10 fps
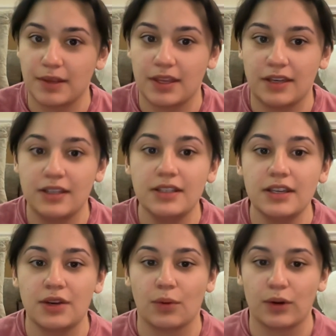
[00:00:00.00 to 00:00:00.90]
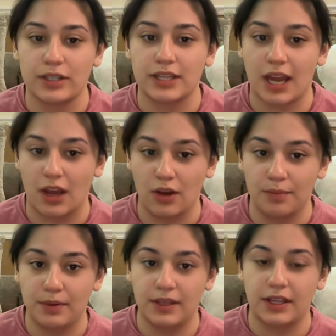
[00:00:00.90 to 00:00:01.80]
in order to help
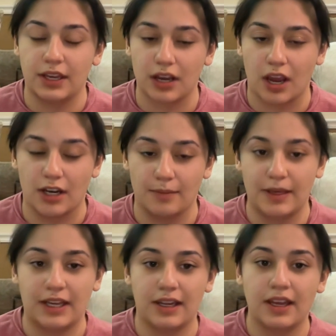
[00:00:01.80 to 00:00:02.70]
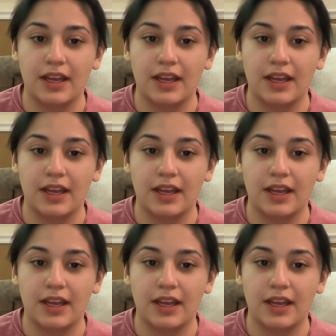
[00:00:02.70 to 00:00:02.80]
the economy.